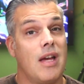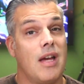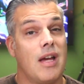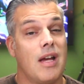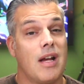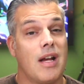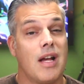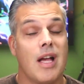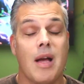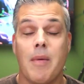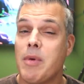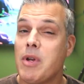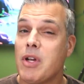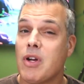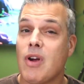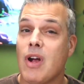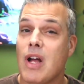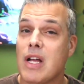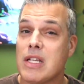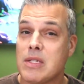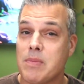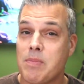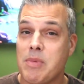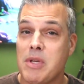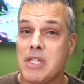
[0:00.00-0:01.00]
coming
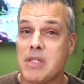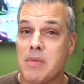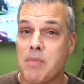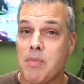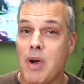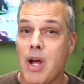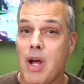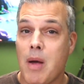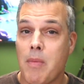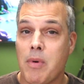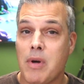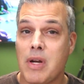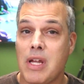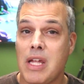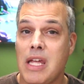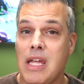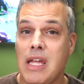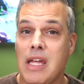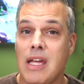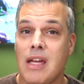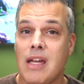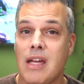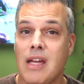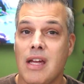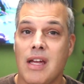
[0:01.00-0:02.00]
across a piece of
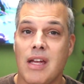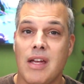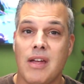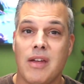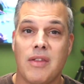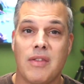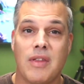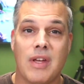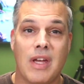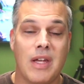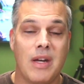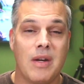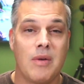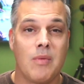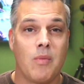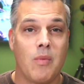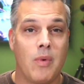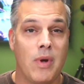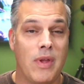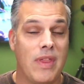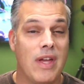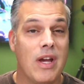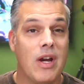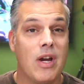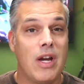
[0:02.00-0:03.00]
property that
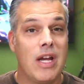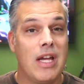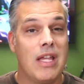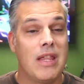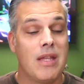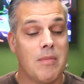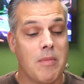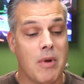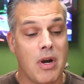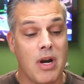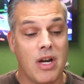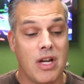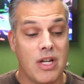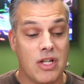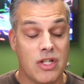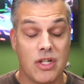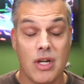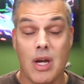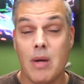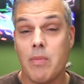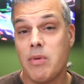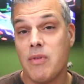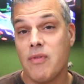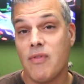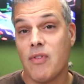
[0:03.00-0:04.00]
when they're in the market
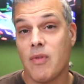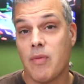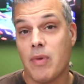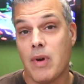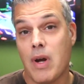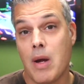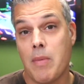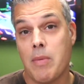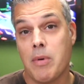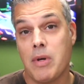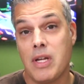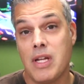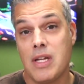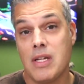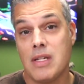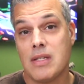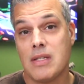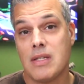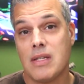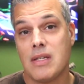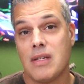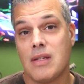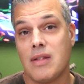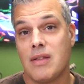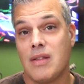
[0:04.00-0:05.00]
shopping for
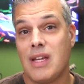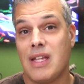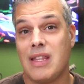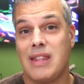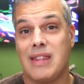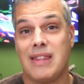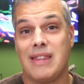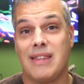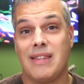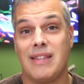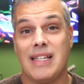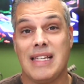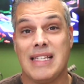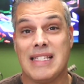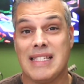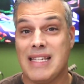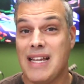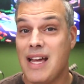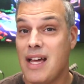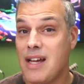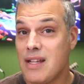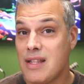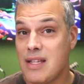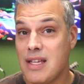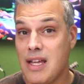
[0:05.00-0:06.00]
properties that is
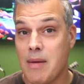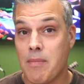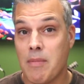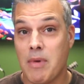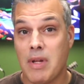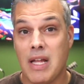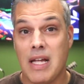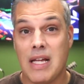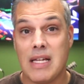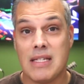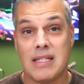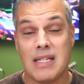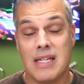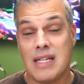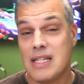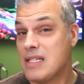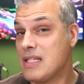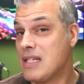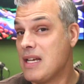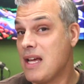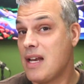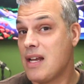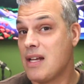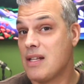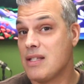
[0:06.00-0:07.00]
not on the MLS and is
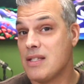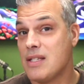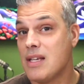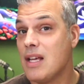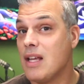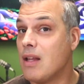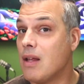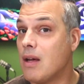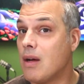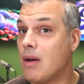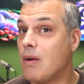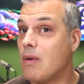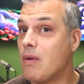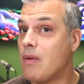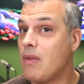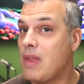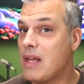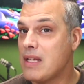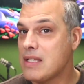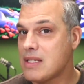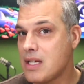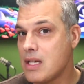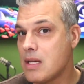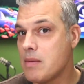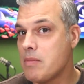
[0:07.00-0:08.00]
not on Zillow,
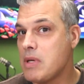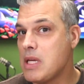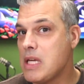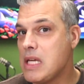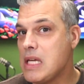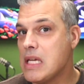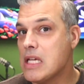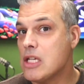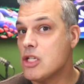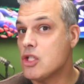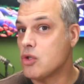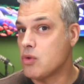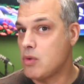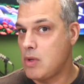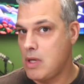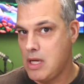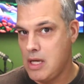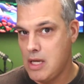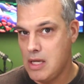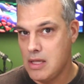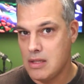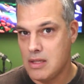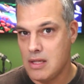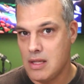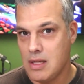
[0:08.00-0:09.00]
that's going to be
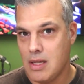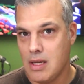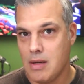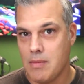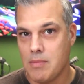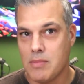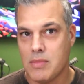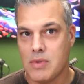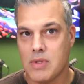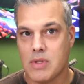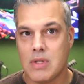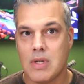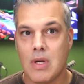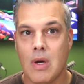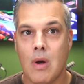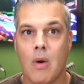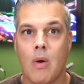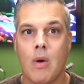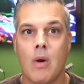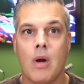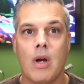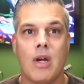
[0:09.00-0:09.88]
intriguing to them. So